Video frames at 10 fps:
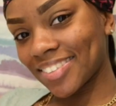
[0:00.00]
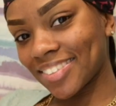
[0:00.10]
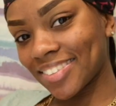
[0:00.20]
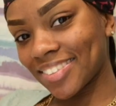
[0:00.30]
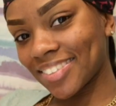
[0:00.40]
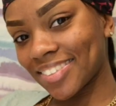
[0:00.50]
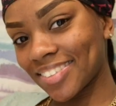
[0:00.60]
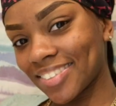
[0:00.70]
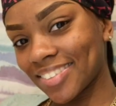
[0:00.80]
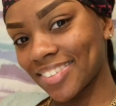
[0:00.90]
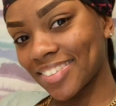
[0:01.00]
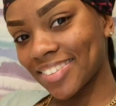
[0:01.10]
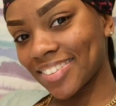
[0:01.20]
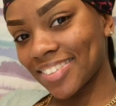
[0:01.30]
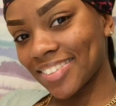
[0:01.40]

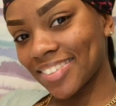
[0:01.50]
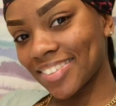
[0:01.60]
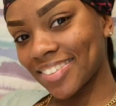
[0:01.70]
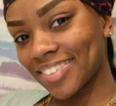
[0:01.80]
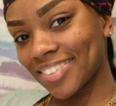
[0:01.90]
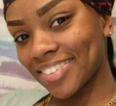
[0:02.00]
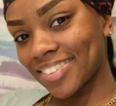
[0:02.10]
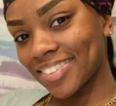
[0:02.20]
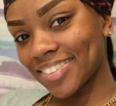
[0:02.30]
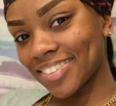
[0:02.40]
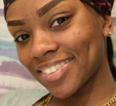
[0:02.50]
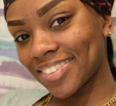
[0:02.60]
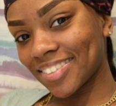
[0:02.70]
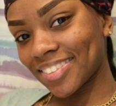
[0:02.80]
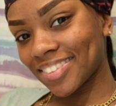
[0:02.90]

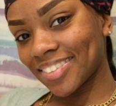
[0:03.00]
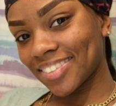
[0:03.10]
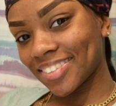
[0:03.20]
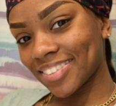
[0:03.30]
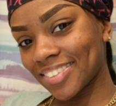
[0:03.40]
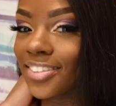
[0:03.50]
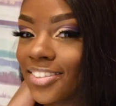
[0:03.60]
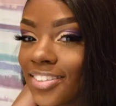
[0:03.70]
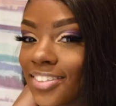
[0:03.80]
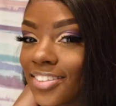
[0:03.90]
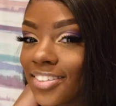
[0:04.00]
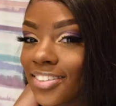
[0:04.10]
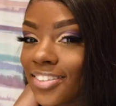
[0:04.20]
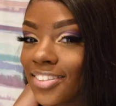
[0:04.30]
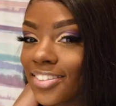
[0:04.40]

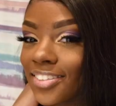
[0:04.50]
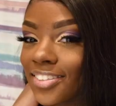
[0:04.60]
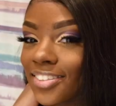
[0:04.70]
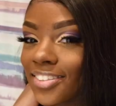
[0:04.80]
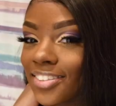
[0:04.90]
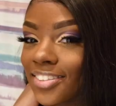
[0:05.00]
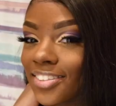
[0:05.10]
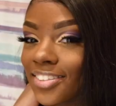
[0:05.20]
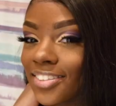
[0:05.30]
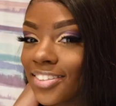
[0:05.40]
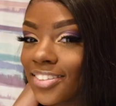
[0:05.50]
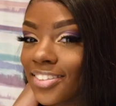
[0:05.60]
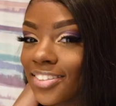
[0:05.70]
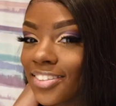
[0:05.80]
(no one is talking)